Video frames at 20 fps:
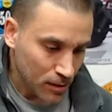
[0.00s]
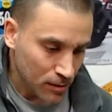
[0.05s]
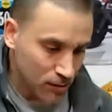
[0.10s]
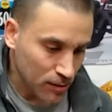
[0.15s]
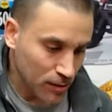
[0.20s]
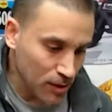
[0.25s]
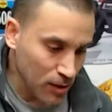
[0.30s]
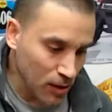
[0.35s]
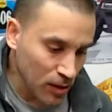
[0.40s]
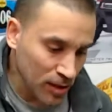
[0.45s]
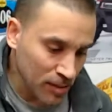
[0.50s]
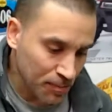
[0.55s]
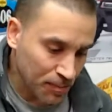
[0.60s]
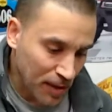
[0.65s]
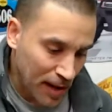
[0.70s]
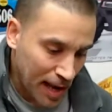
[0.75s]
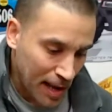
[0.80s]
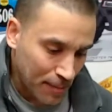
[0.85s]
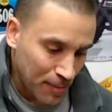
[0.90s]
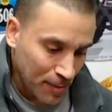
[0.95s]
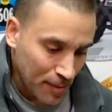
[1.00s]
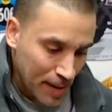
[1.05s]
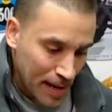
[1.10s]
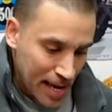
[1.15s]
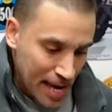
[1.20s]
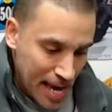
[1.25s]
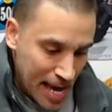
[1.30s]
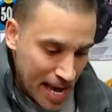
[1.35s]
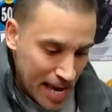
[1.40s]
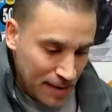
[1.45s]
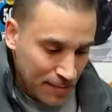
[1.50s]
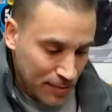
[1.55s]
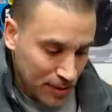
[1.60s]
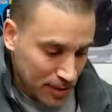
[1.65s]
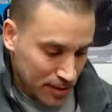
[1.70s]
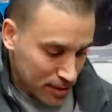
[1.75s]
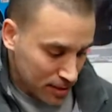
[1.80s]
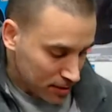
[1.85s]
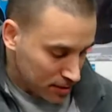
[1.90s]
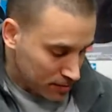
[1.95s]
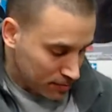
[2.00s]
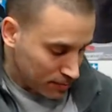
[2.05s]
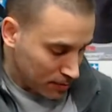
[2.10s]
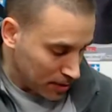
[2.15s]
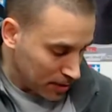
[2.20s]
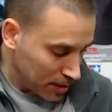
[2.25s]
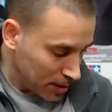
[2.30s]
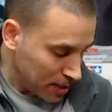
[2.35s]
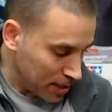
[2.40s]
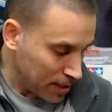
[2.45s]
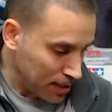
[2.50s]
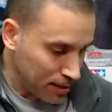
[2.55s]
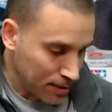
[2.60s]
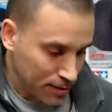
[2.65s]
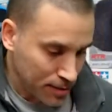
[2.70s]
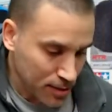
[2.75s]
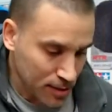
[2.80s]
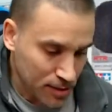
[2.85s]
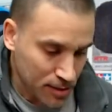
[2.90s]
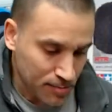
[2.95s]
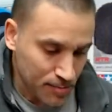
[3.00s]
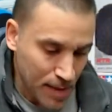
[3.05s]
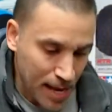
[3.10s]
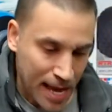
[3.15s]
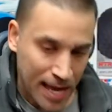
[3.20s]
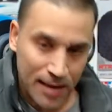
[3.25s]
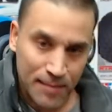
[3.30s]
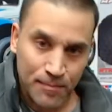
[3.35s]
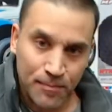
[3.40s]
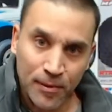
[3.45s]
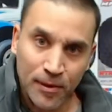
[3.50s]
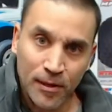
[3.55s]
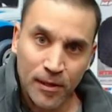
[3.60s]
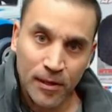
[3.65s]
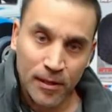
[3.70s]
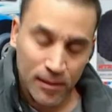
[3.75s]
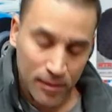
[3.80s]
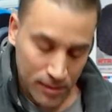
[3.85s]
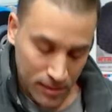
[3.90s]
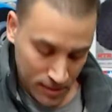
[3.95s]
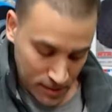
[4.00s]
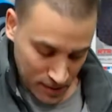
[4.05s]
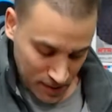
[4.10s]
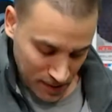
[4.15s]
So the only problem I had with this one here, this Madbug,